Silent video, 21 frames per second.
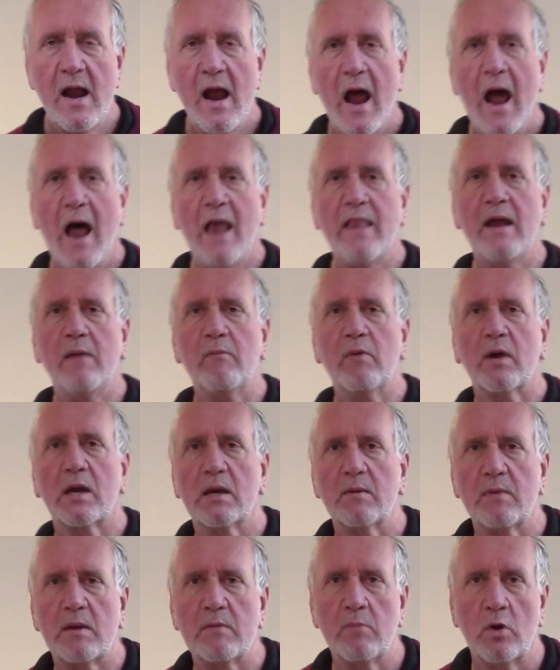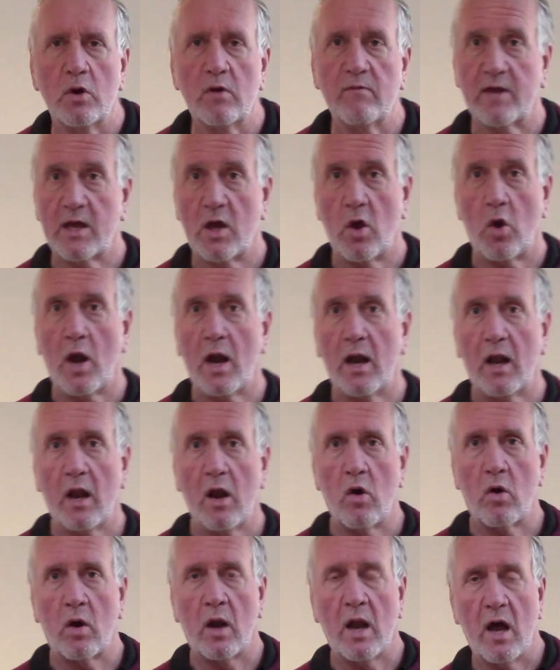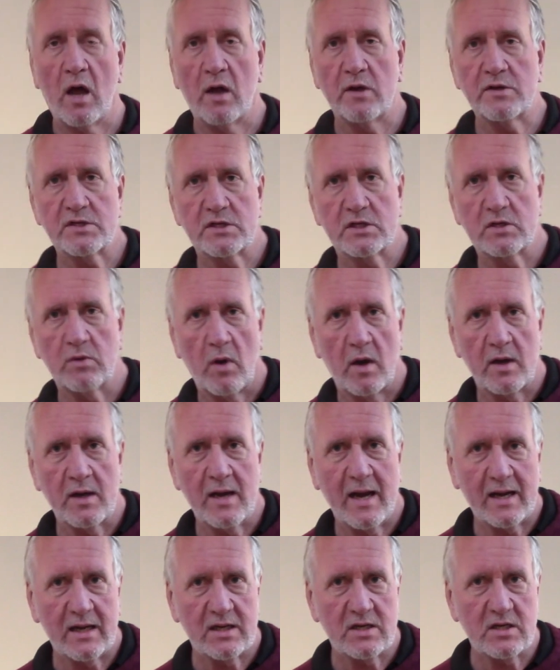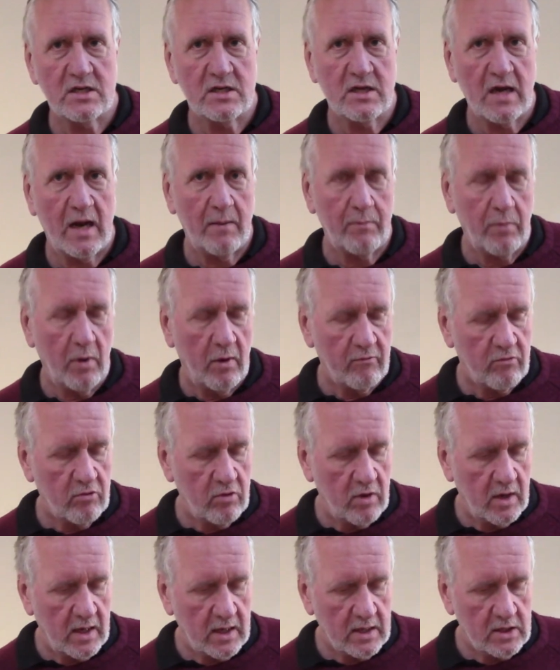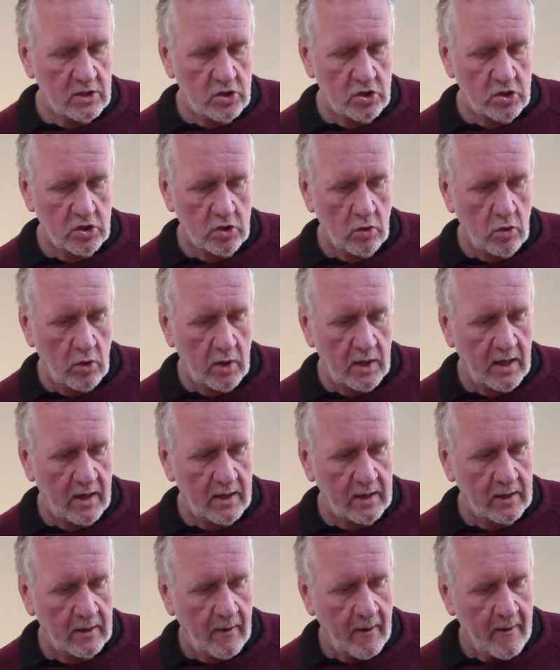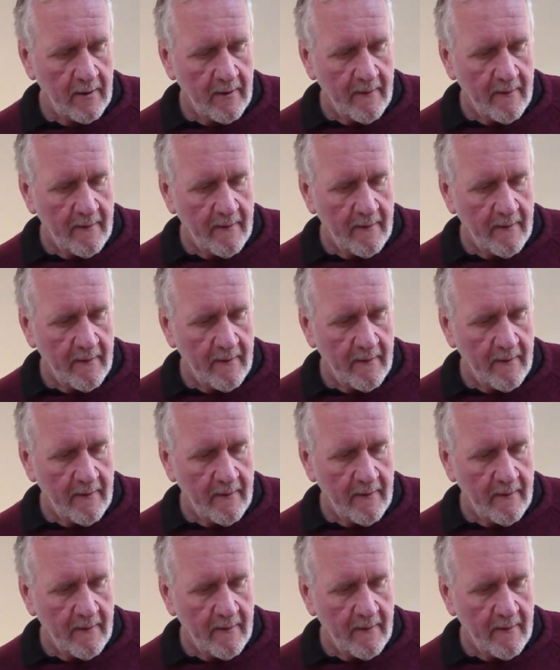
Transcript: and then we're going to be moving on at long last to our next step of really joining